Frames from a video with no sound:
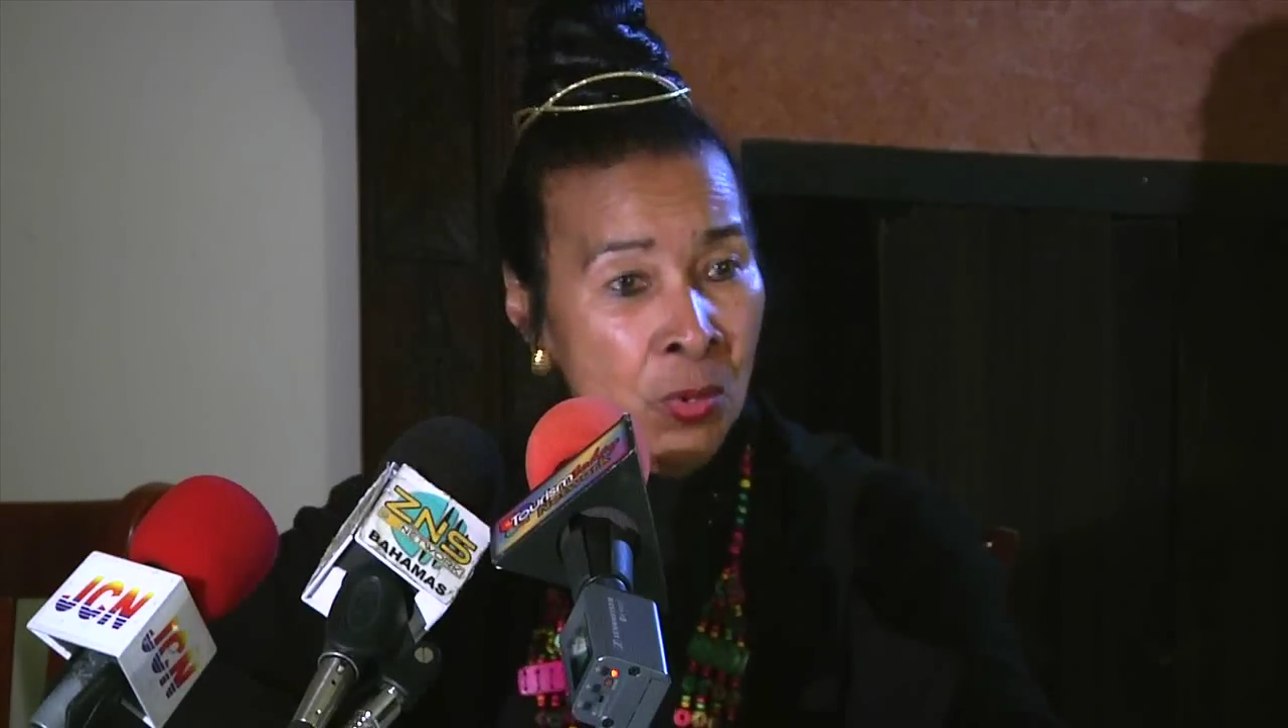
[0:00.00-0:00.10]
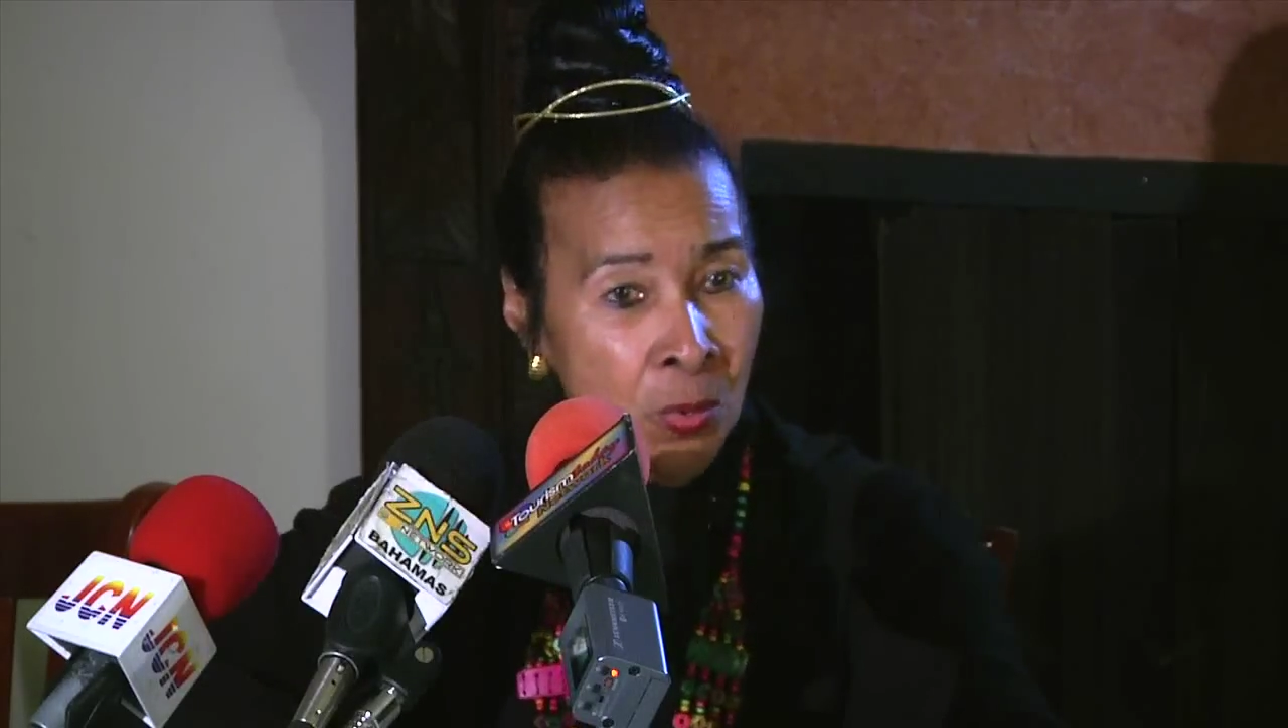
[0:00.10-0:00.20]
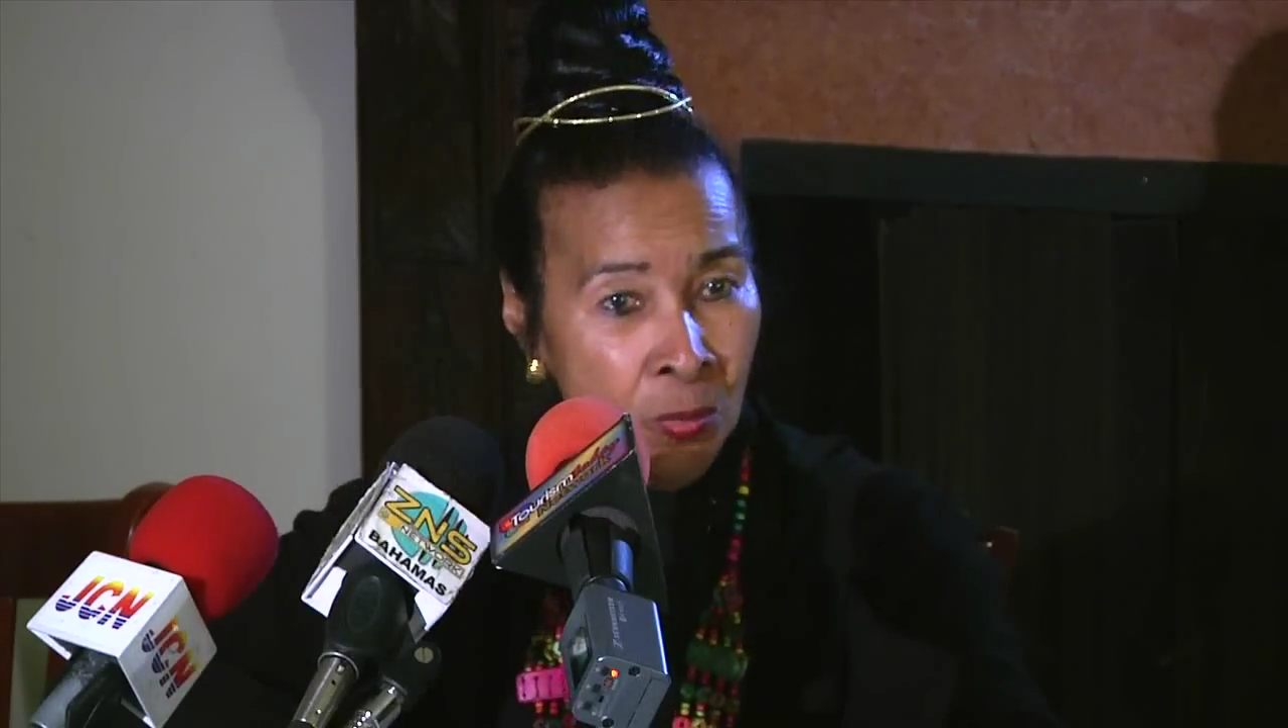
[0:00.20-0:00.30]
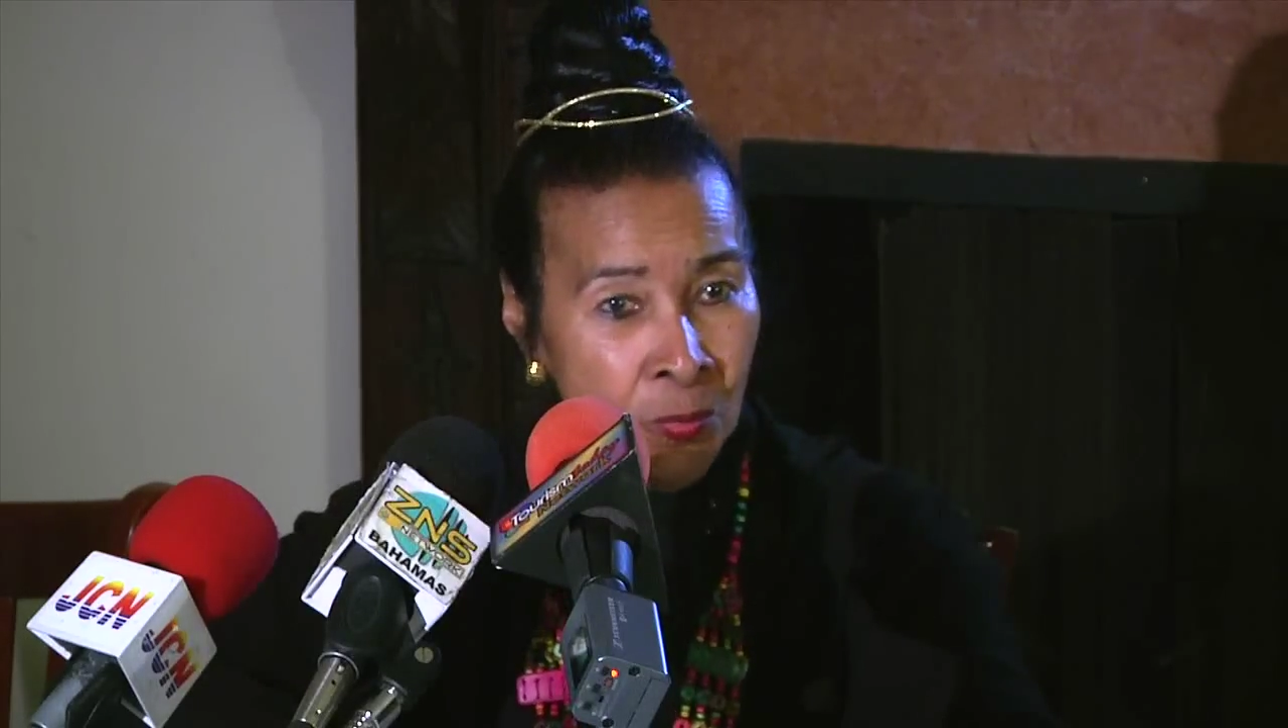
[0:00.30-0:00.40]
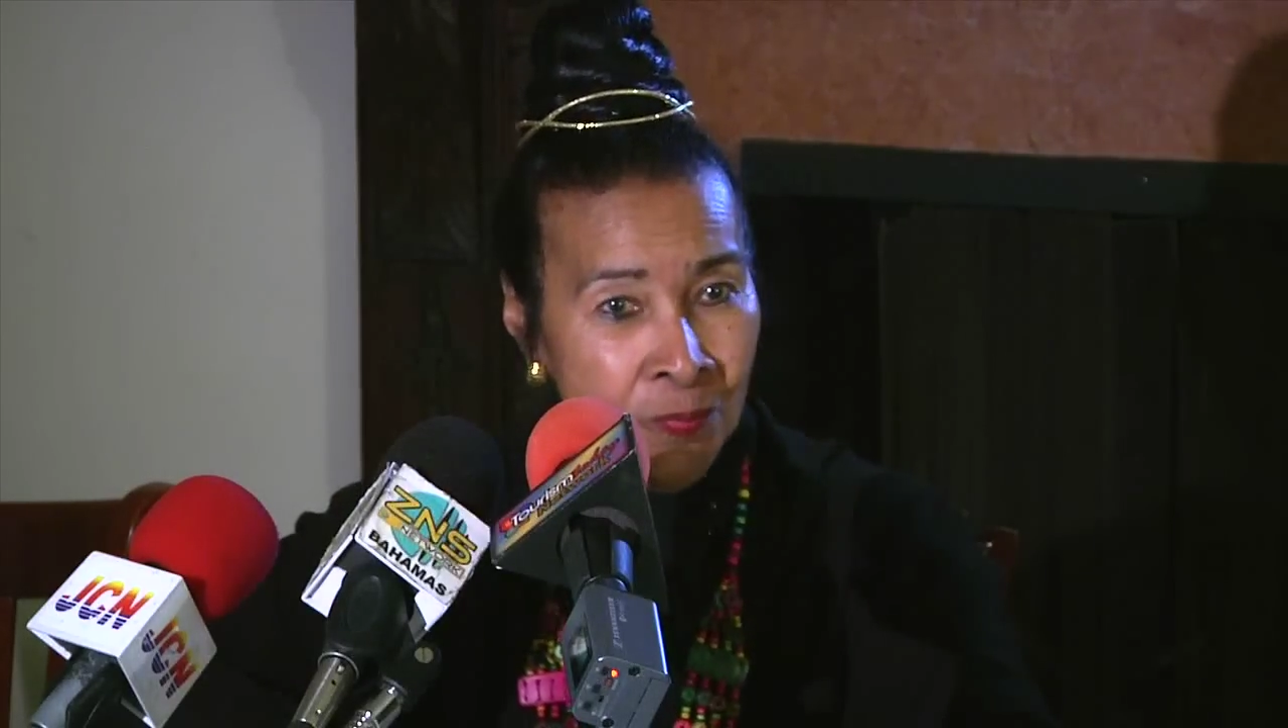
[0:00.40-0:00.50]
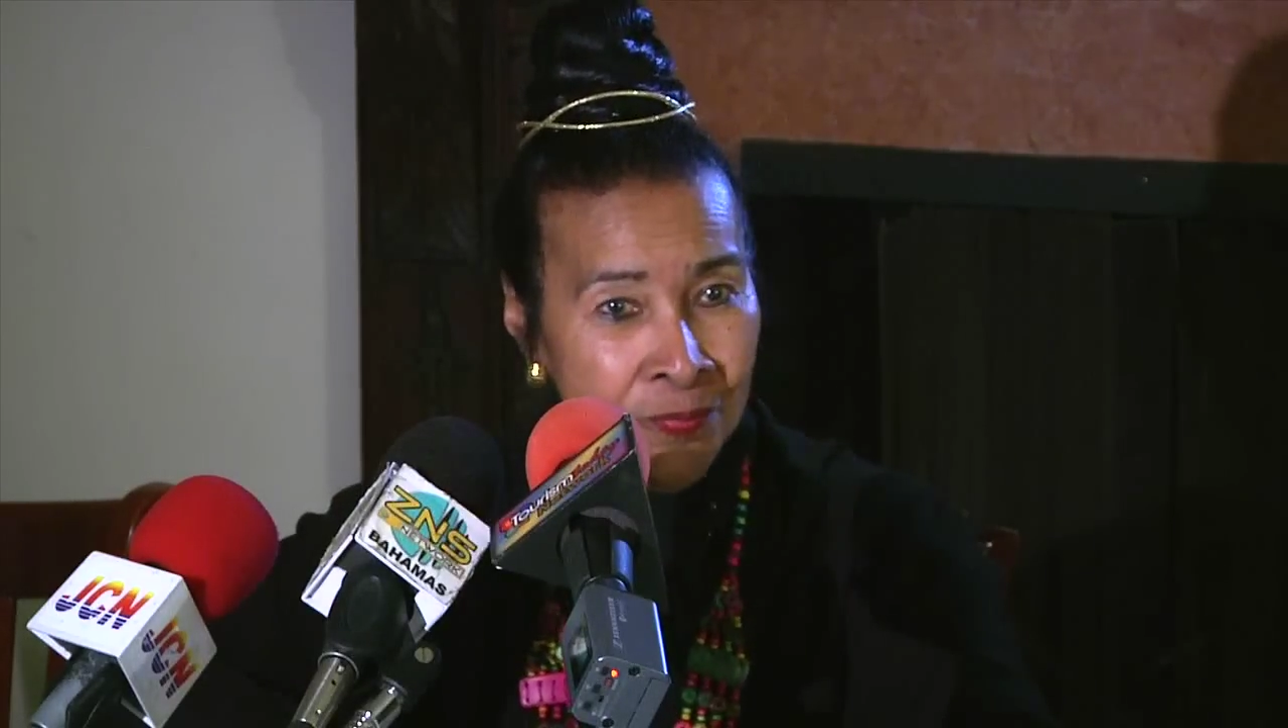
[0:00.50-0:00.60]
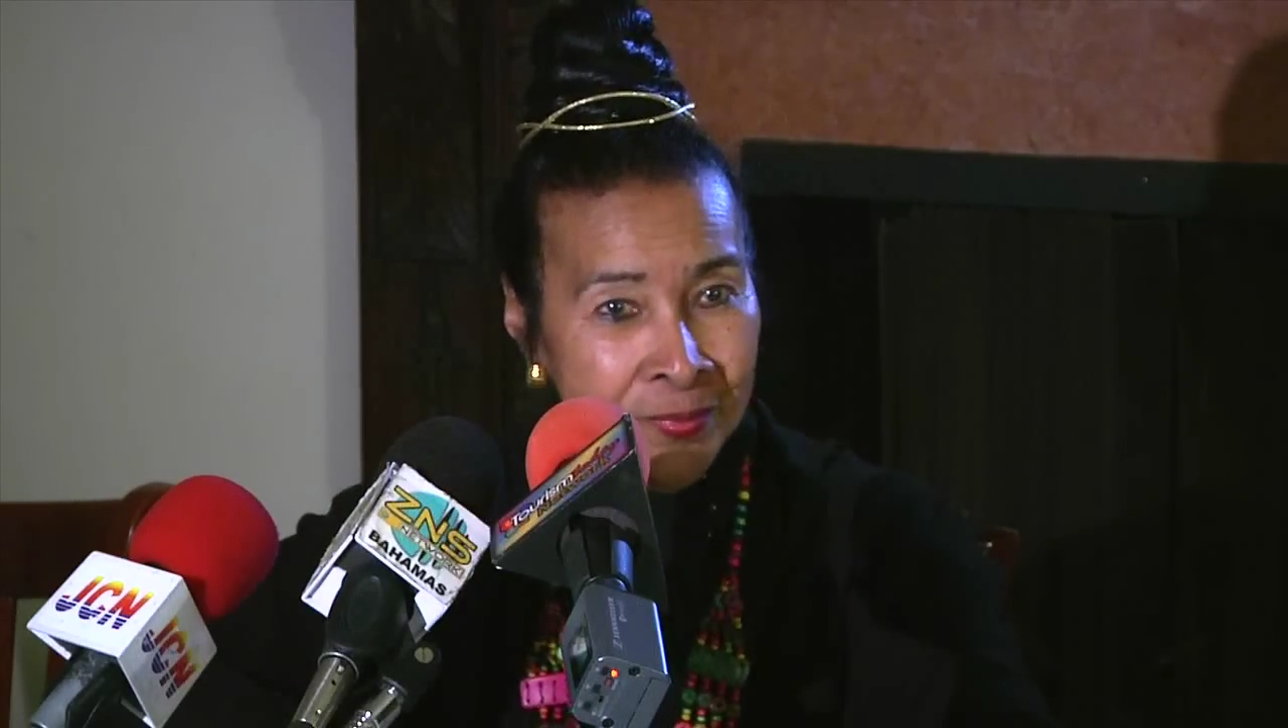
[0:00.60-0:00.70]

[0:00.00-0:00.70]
home